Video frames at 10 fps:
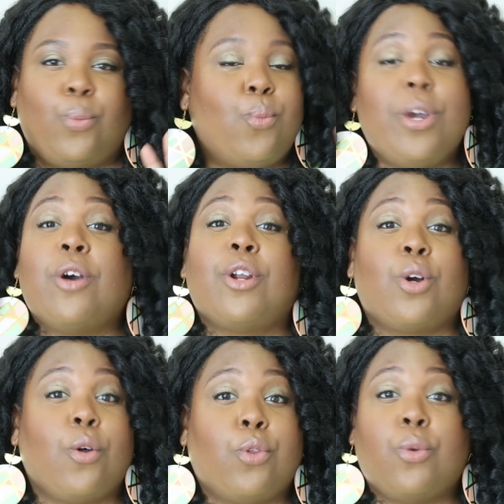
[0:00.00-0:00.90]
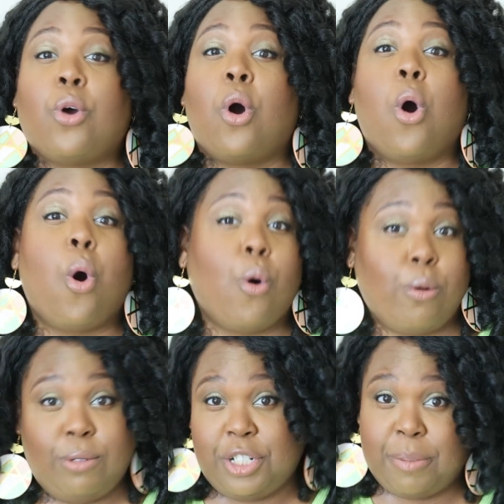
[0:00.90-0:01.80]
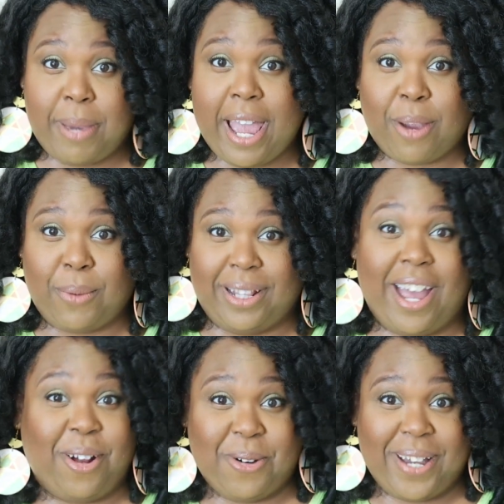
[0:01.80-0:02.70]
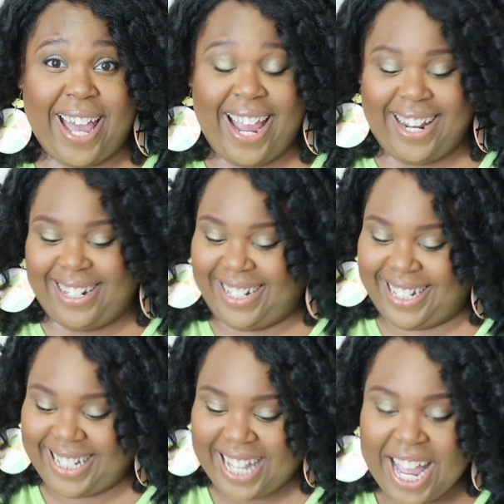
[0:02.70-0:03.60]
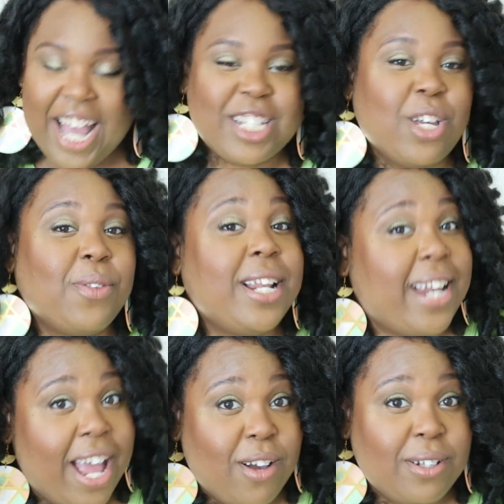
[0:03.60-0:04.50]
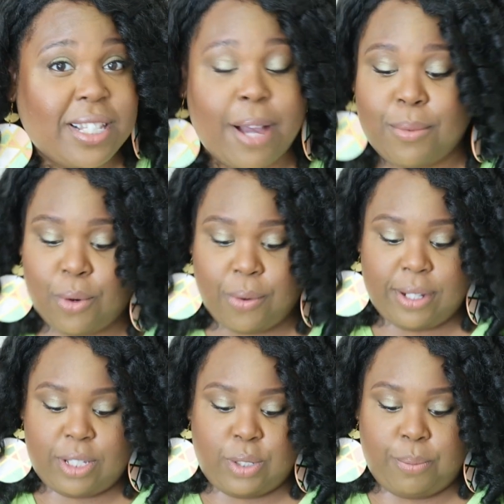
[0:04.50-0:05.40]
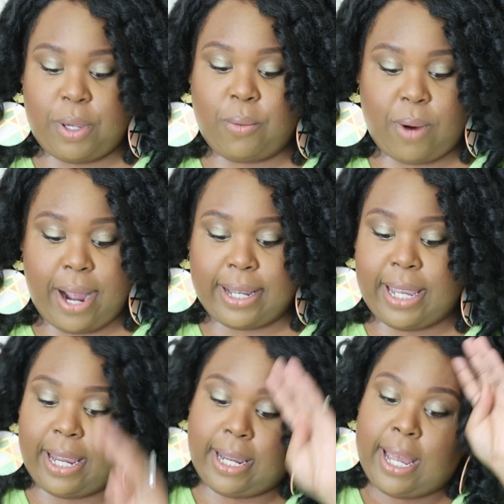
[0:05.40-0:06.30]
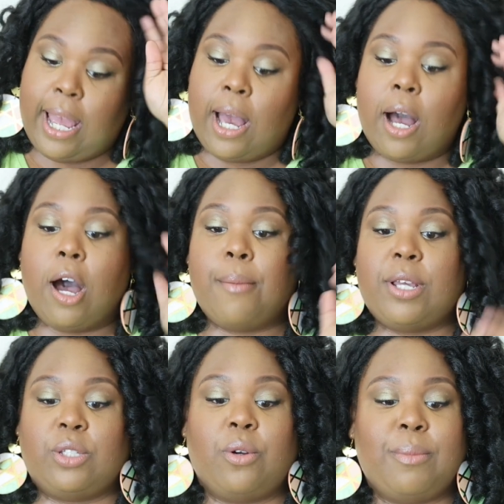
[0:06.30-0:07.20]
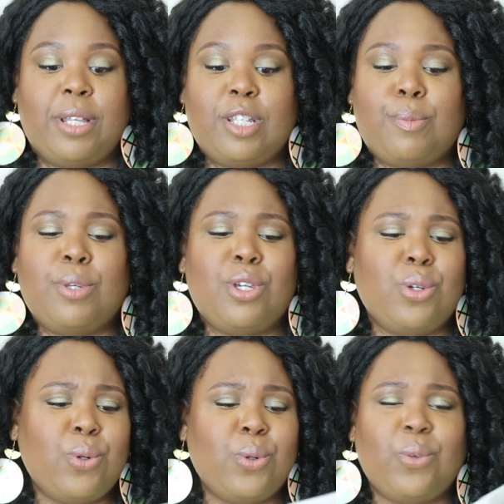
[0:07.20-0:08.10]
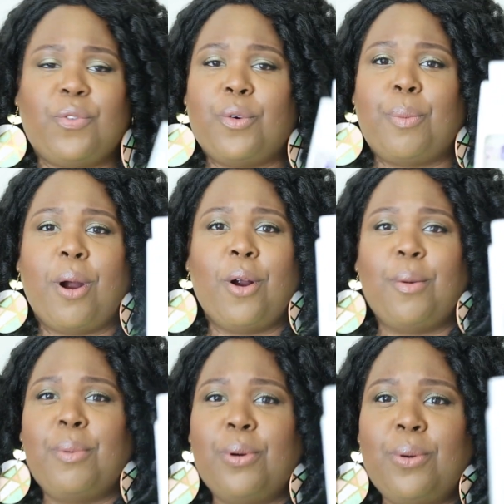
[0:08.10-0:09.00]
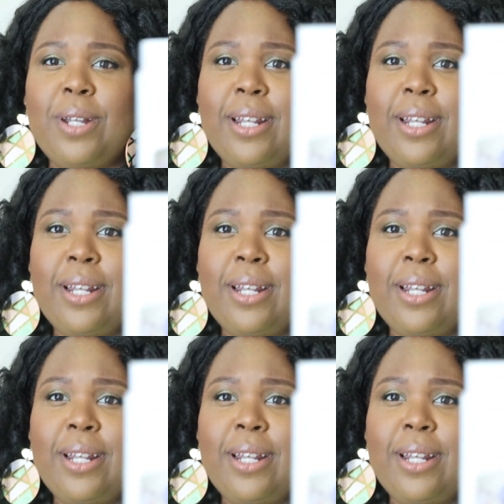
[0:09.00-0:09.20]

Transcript: We're going to go through the whole shebang with that, okay? So the nails I'm going to be rocking, it's going to be these beautiful purple